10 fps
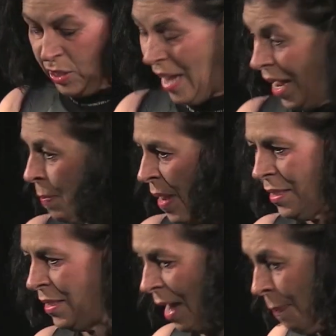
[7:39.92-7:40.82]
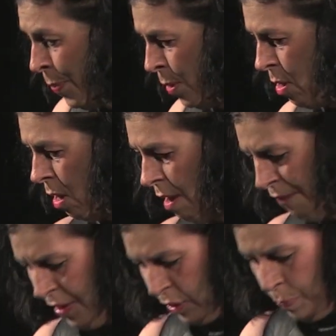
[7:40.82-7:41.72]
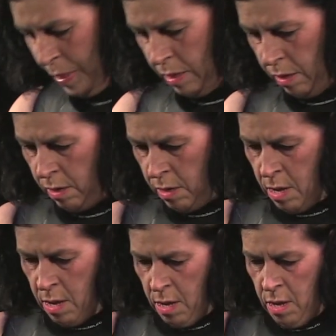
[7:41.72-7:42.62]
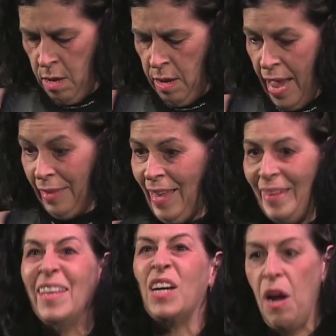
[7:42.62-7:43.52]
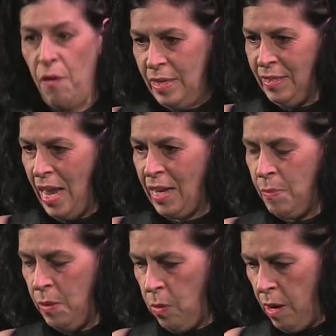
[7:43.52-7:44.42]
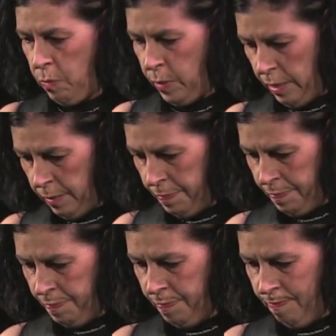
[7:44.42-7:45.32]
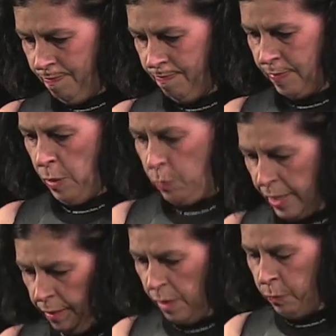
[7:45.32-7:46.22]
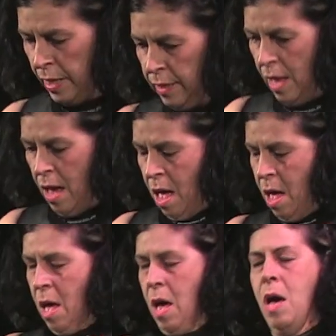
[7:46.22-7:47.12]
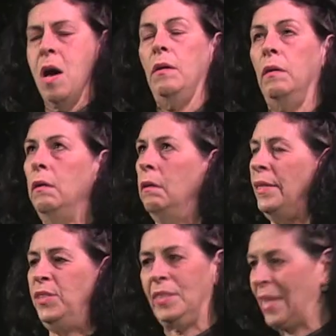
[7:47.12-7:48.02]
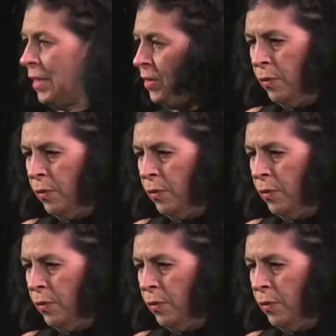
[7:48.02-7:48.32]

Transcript: take my step off this pier and let the current take me where it will. It will. Oh, I just gotta